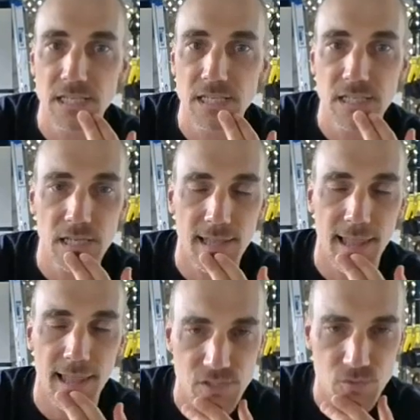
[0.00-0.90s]
Last
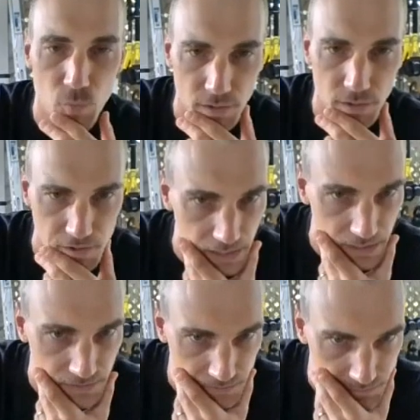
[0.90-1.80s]
one here, Ellen.
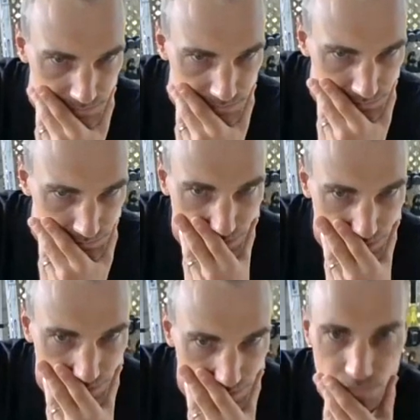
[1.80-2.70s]

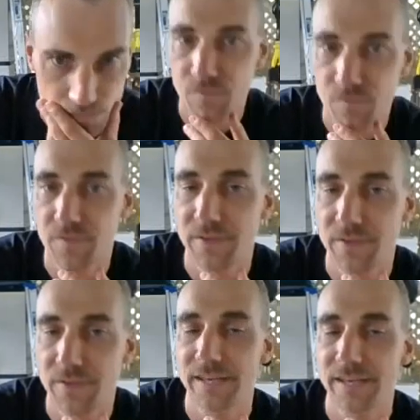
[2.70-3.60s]
15.
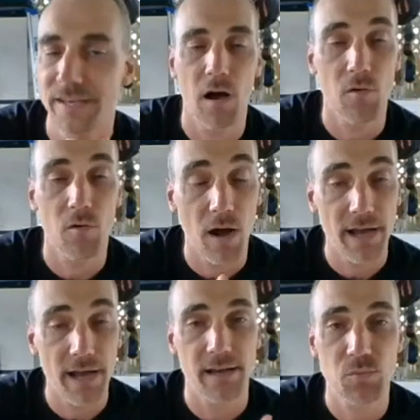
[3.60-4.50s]
All right, nice
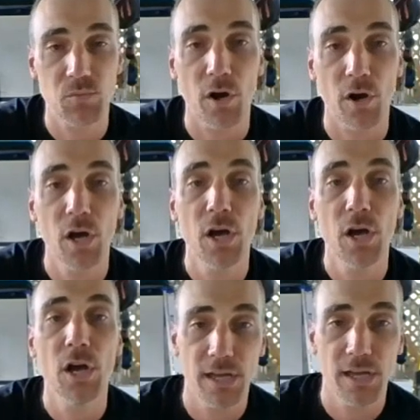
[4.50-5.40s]
work.
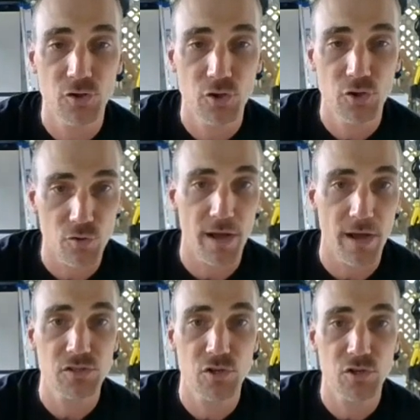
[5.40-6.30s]
Again, you're going to rest, you're going
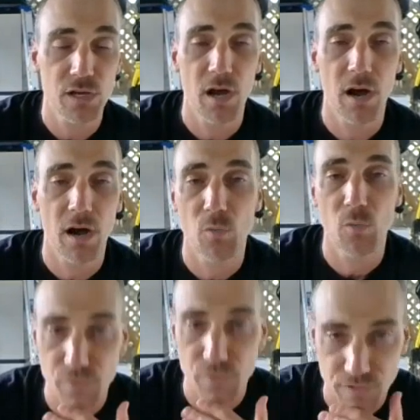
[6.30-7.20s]
to recover. We'll do the
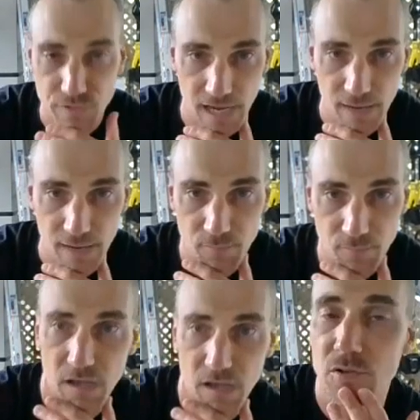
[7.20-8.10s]
same thing on that other
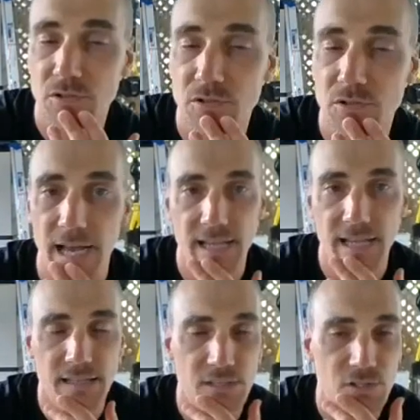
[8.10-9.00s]
side. Again, let your
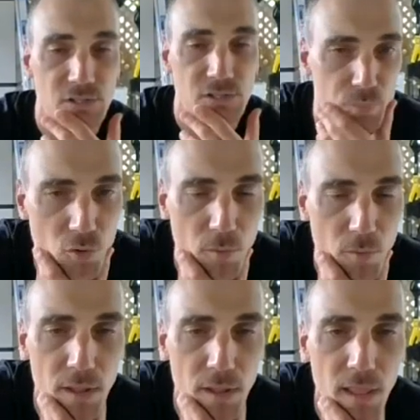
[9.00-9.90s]
breathing
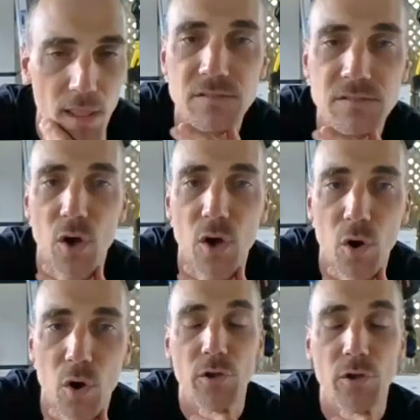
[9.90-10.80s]
normalize. We go when
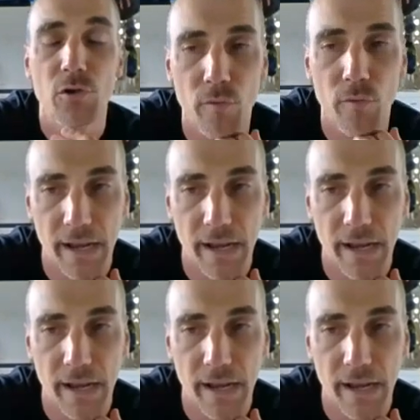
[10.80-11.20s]
you're ready.